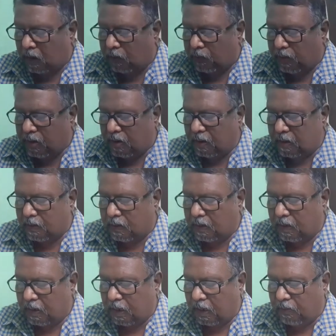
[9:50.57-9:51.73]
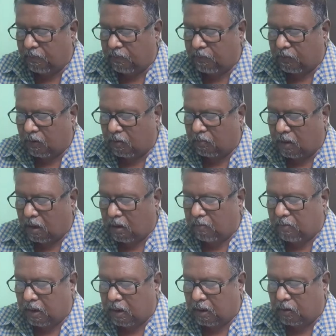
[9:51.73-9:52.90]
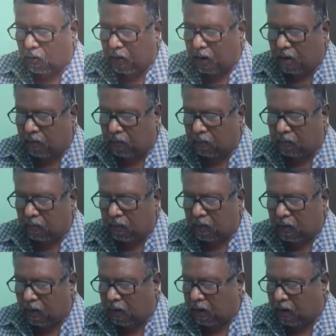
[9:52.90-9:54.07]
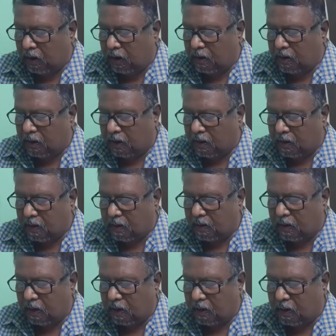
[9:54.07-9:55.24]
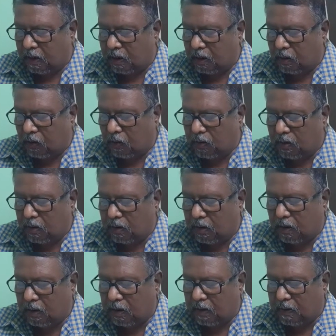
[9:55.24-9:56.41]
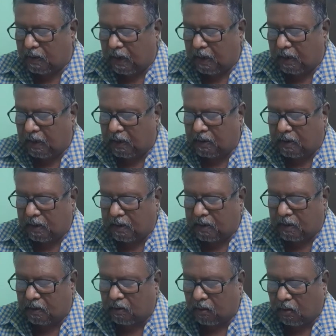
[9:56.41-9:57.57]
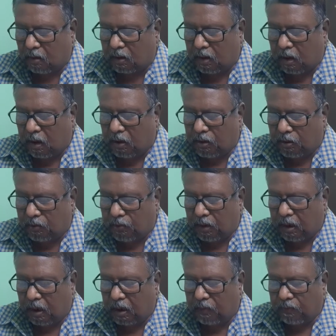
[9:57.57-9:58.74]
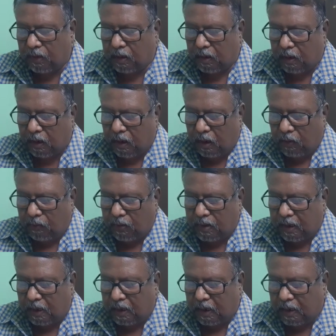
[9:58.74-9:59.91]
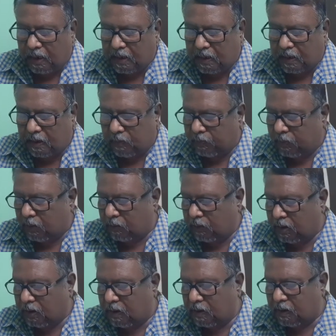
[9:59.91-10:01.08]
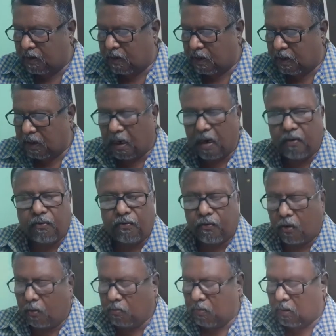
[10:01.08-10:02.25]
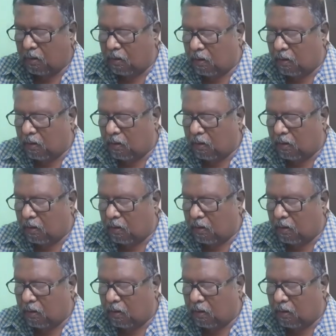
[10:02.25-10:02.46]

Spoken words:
which is derived from peritoneum. Each testis is enclosed in a sac-like structure called tunica vaginalis, which is derived from